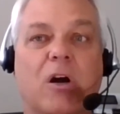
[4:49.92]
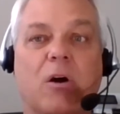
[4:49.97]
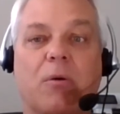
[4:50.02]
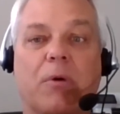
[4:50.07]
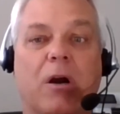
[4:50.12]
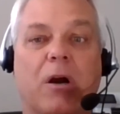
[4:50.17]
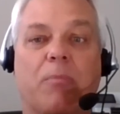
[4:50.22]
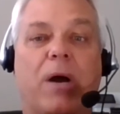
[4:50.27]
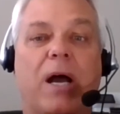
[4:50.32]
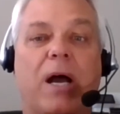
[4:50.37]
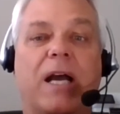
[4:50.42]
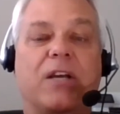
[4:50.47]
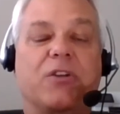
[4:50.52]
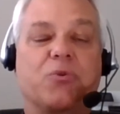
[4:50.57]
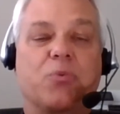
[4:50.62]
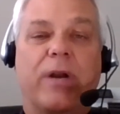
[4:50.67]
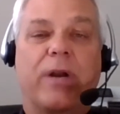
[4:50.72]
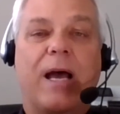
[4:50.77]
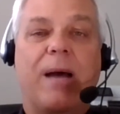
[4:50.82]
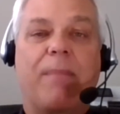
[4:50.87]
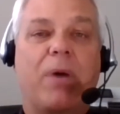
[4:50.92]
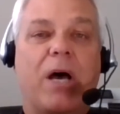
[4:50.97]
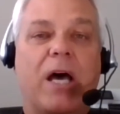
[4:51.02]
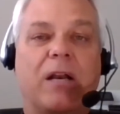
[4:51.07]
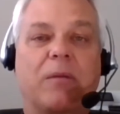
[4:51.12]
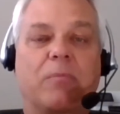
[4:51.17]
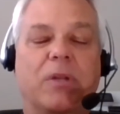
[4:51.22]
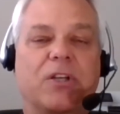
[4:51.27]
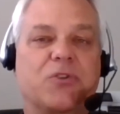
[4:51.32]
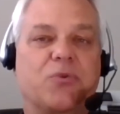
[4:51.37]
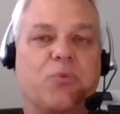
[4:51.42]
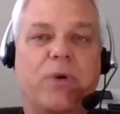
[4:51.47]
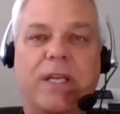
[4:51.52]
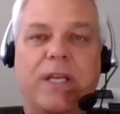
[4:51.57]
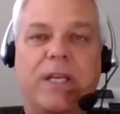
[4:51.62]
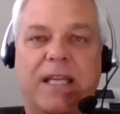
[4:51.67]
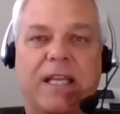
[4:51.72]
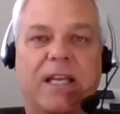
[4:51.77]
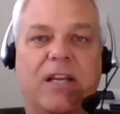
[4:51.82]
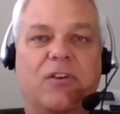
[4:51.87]
our pockets were not bottomless. We
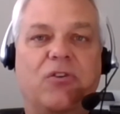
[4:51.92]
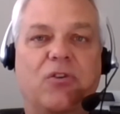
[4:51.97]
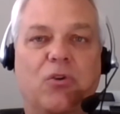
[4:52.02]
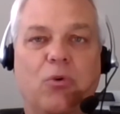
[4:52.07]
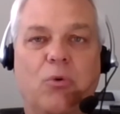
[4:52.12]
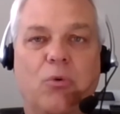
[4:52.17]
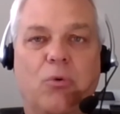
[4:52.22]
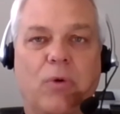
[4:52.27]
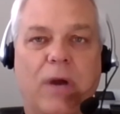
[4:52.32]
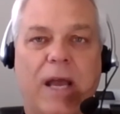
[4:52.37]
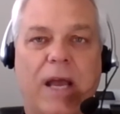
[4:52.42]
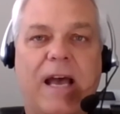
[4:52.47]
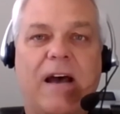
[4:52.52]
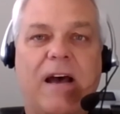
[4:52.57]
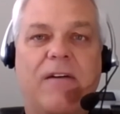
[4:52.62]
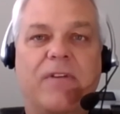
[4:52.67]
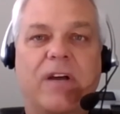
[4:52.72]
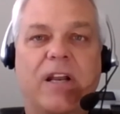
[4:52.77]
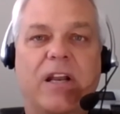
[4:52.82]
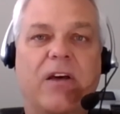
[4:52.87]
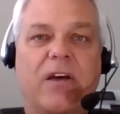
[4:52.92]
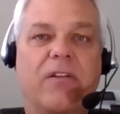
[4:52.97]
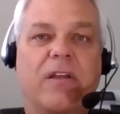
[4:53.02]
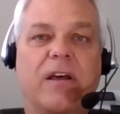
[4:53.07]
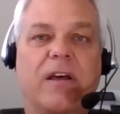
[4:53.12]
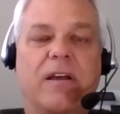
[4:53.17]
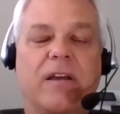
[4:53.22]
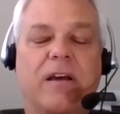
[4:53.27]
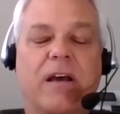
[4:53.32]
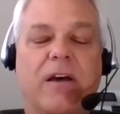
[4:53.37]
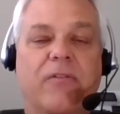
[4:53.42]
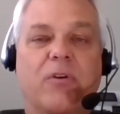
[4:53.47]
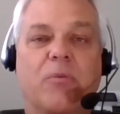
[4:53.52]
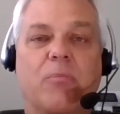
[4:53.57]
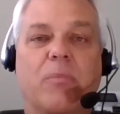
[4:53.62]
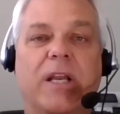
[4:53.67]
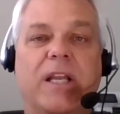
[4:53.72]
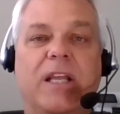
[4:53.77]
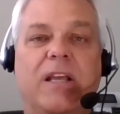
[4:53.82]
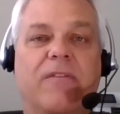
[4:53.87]
needed to have other
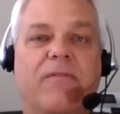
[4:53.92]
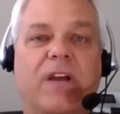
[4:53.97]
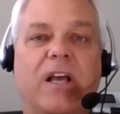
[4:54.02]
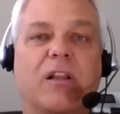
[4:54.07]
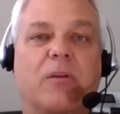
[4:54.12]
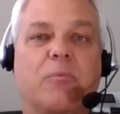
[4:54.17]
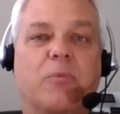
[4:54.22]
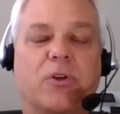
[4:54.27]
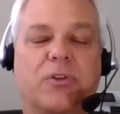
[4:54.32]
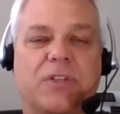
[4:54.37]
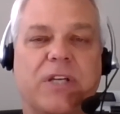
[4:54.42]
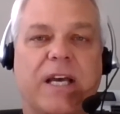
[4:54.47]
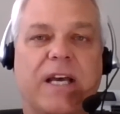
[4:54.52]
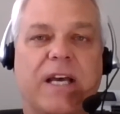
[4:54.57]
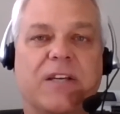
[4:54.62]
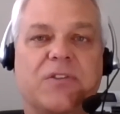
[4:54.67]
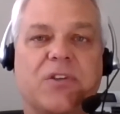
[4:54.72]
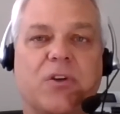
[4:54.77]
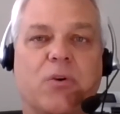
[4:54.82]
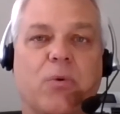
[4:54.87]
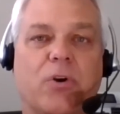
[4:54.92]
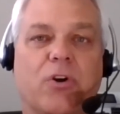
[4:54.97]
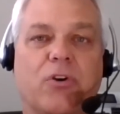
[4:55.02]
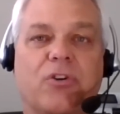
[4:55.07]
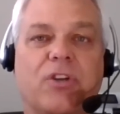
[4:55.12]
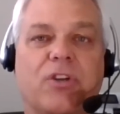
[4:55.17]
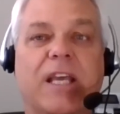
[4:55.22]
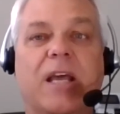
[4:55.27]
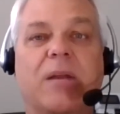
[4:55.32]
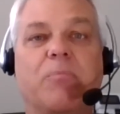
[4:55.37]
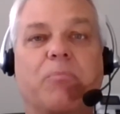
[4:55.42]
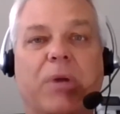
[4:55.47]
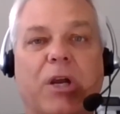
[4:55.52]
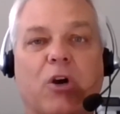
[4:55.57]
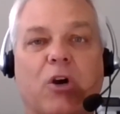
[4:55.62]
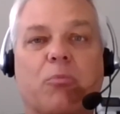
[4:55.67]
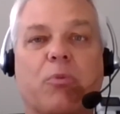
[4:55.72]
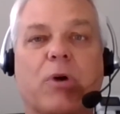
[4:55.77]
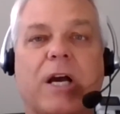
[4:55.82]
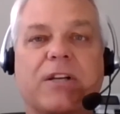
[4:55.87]
money available to us in order to get
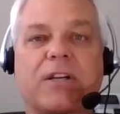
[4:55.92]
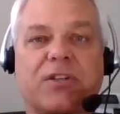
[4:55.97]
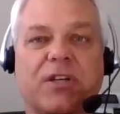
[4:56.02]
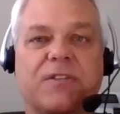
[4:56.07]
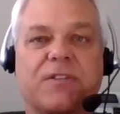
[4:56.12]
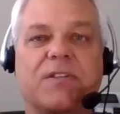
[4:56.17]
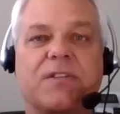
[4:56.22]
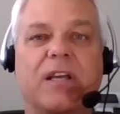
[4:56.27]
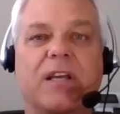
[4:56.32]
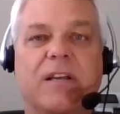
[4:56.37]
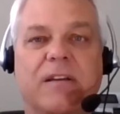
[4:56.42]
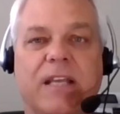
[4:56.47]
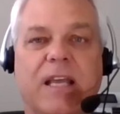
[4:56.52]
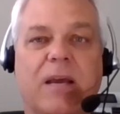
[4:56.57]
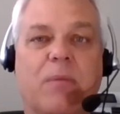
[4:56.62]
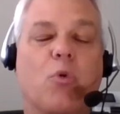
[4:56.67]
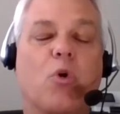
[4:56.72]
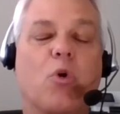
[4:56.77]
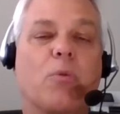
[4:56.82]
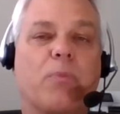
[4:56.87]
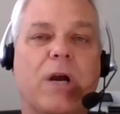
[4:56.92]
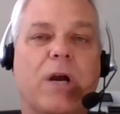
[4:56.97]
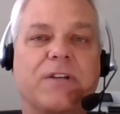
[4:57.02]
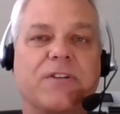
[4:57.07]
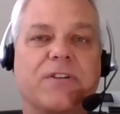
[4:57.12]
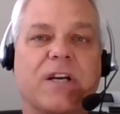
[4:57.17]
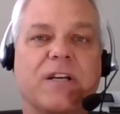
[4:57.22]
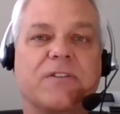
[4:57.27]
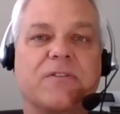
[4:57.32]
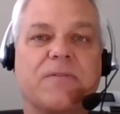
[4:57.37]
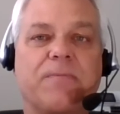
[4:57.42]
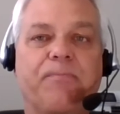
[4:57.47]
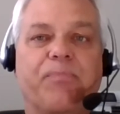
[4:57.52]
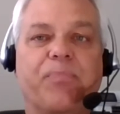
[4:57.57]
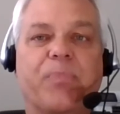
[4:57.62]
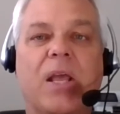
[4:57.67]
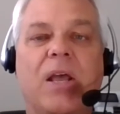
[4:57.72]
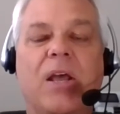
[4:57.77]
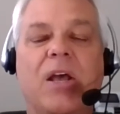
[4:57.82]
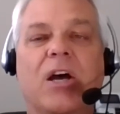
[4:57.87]
bigger projects and get more projects.
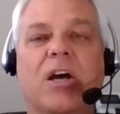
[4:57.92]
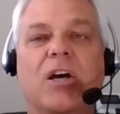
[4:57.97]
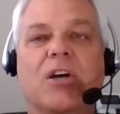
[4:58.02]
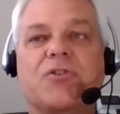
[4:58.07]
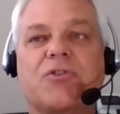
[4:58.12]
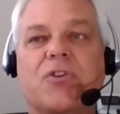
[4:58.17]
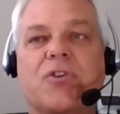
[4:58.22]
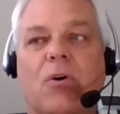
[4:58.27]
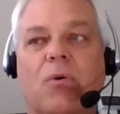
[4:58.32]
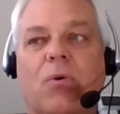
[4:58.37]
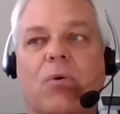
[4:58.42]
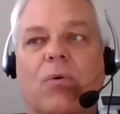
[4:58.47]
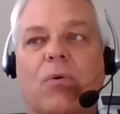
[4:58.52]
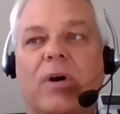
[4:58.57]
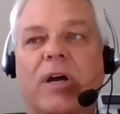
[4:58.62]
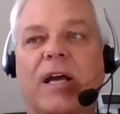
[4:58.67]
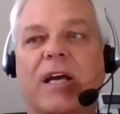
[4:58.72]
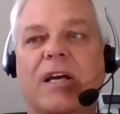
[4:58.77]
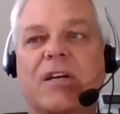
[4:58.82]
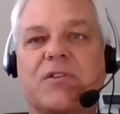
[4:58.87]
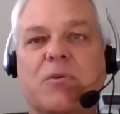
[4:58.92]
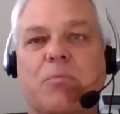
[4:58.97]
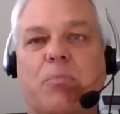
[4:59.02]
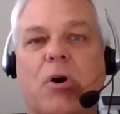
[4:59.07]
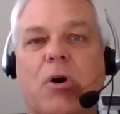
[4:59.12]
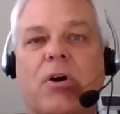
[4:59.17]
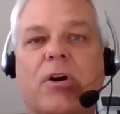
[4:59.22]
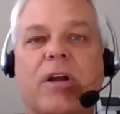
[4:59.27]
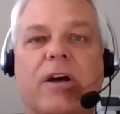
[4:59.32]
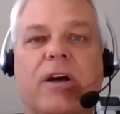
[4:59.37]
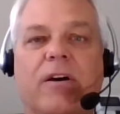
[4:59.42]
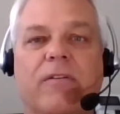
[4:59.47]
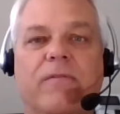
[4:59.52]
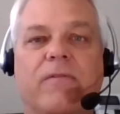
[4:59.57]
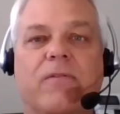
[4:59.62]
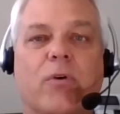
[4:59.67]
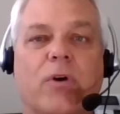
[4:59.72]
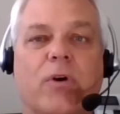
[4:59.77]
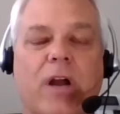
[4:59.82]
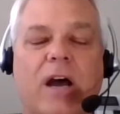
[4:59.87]
So as a part
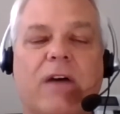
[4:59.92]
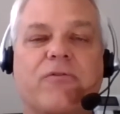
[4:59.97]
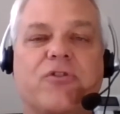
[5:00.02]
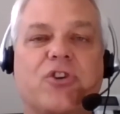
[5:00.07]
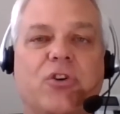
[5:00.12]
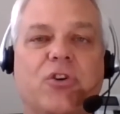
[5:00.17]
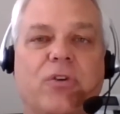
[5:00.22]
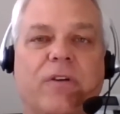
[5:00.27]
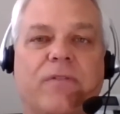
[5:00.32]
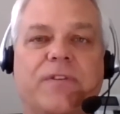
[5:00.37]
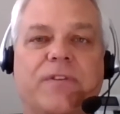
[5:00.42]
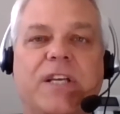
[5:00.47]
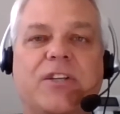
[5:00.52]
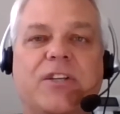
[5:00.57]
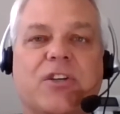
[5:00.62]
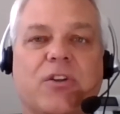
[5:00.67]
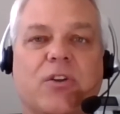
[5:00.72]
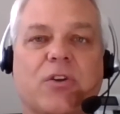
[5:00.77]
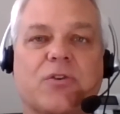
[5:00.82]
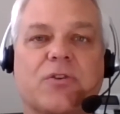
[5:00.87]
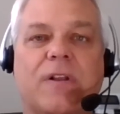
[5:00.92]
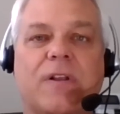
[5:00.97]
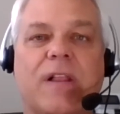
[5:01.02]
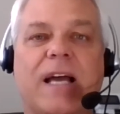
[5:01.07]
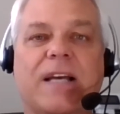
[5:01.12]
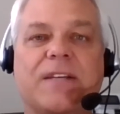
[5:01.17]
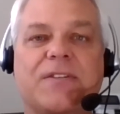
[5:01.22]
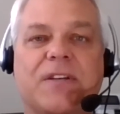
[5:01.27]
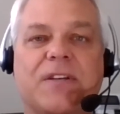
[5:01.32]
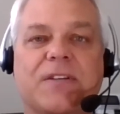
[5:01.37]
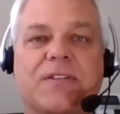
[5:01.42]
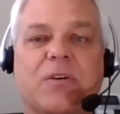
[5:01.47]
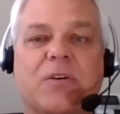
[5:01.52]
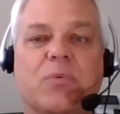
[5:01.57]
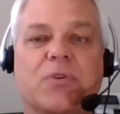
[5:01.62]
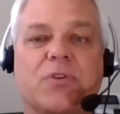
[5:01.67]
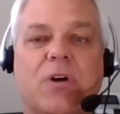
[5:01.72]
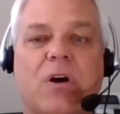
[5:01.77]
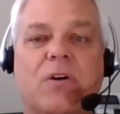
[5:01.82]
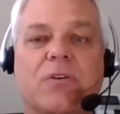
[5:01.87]
of, or an offshoot of, teaching those classes, it
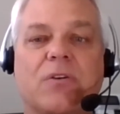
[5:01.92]
was